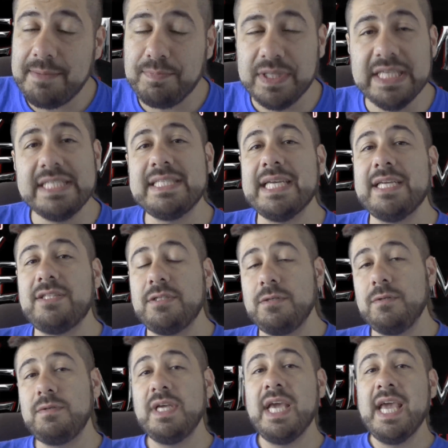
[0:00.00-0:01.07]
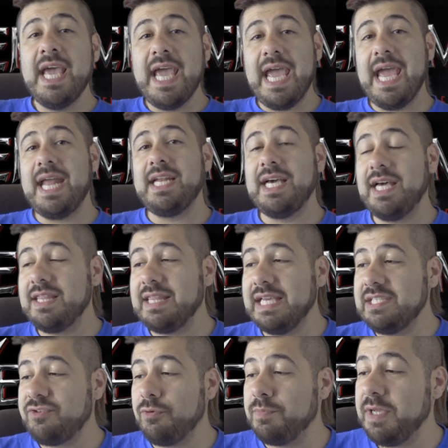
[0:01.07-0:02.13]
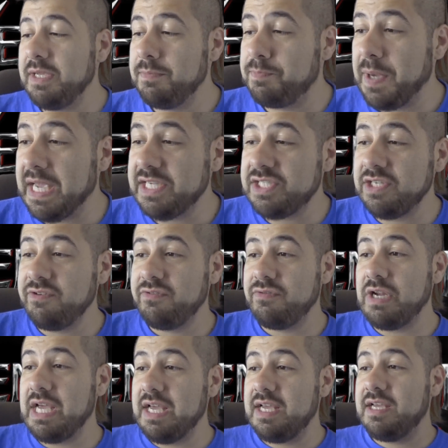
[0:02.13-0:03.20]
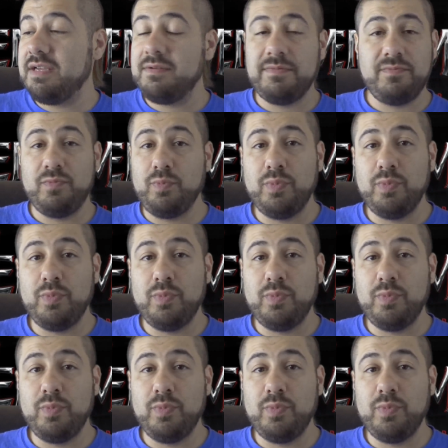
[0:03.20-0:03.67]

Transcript: Please stay tuned, and uh, thanks for being patient uh,